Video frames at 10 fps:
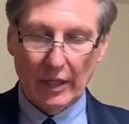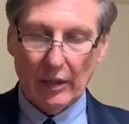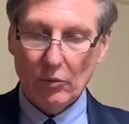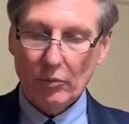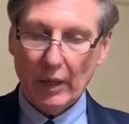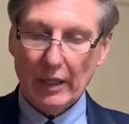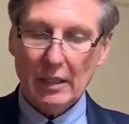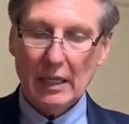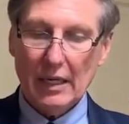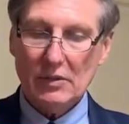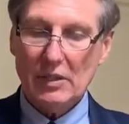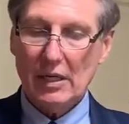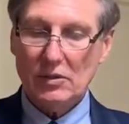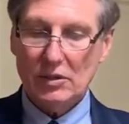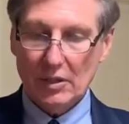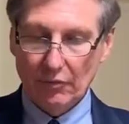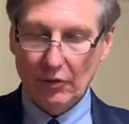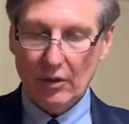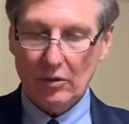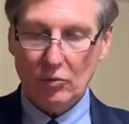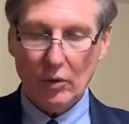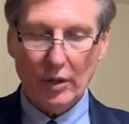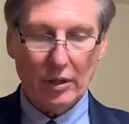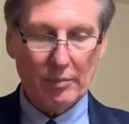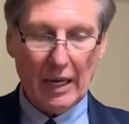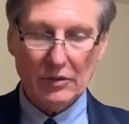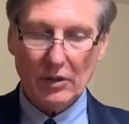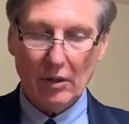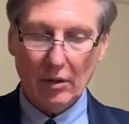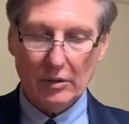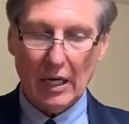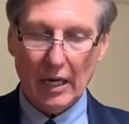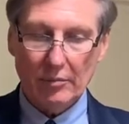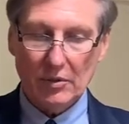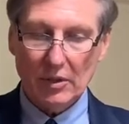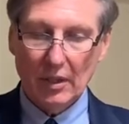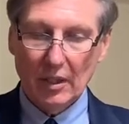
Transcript: and we recognize that it's difficult wearing a mask at all times,